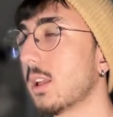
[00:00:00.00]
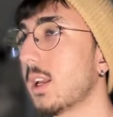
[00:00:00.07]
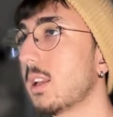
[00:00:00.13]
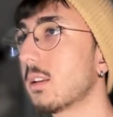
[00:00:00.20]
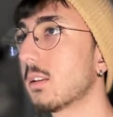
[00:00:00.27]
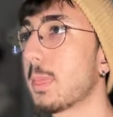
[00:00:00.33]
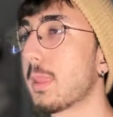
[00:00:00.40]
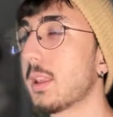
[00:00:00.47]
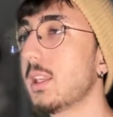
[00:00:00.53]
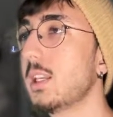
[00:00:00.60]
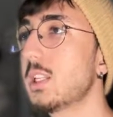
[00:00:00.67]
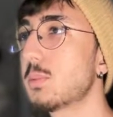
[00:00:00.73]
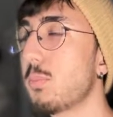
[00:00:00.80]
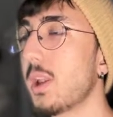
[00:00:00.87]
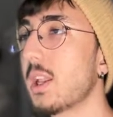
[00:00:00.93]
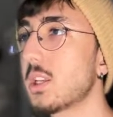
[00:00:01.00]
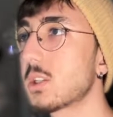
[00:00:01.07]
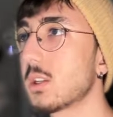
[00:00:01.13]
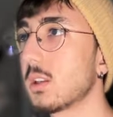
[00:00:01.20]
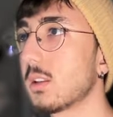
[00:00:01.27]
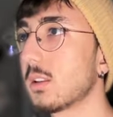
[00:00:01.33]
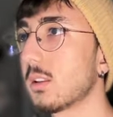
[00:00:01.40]
And each
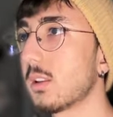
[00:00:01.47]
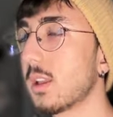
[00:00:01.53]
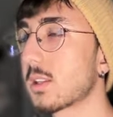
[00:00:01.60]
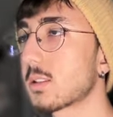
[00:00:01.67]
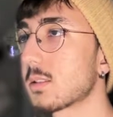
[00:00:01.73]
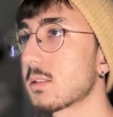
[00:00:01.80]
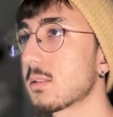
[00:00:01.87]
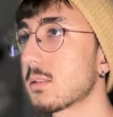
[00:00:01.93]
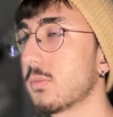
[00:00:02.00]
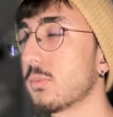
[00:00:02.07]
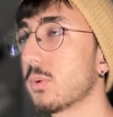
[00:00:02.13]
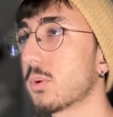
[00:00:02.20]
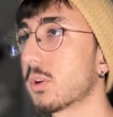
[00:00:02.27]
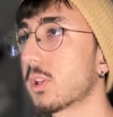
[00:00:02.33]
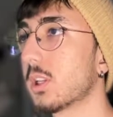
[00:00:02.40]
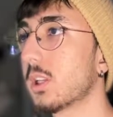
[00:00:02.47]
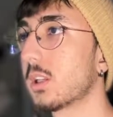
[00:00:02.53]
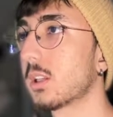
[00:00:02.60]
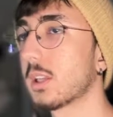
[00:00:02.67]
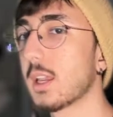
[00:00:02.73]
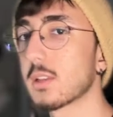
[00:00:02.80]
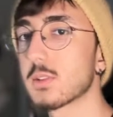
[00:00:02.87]
page in the next
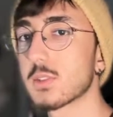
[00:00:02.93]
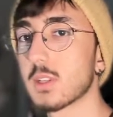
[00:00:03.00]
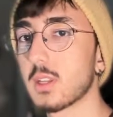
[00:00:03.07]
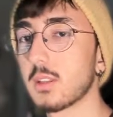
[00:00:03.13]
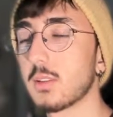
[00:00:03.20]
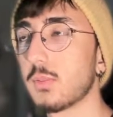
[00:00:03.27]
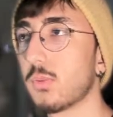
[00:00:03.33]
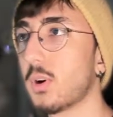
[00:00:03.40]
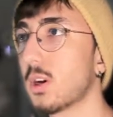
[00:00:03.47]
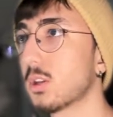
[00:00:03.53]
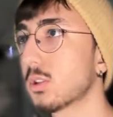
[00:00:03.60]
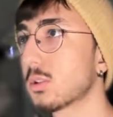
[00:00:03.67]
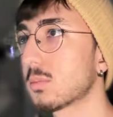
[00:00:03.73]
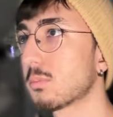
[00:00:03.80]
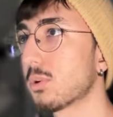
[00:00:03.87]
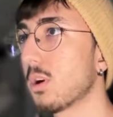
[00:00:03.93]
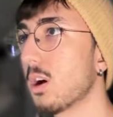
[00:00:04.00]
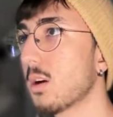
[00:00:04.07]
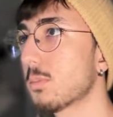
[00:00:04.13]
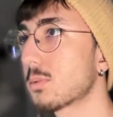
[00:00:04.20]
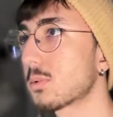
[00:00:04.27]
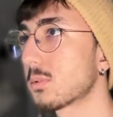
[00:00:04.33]
14 gets a default
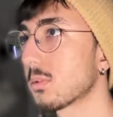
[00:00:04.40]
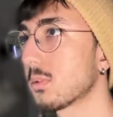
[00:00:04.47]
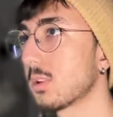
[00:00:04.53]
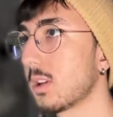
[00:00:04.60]
props.